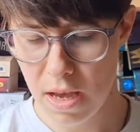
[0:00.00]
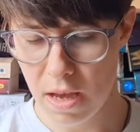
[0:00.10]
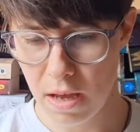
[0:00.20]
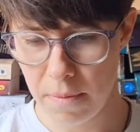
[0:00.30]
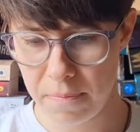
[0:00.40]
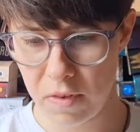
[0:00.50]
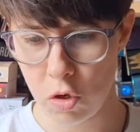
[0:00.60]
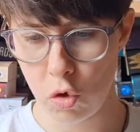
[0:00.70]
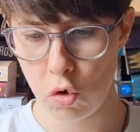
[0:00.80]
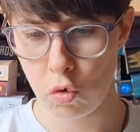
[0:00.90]

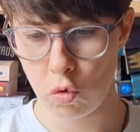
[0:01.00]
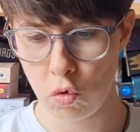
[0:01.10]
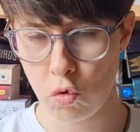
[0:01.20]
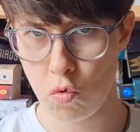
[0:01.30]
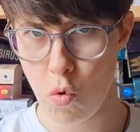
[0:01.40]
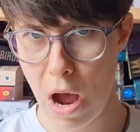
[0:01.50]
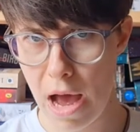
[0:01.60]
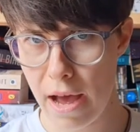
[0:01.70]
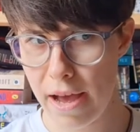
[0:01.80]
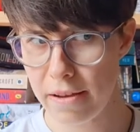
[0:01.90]

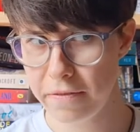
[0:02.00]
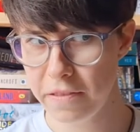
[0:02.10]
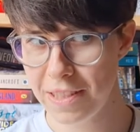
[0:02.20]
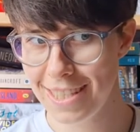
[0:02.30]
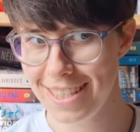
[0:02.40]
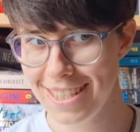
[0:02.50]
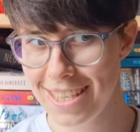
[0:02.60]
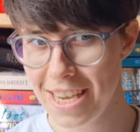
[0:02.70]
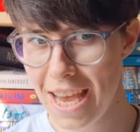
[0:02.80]
guavas.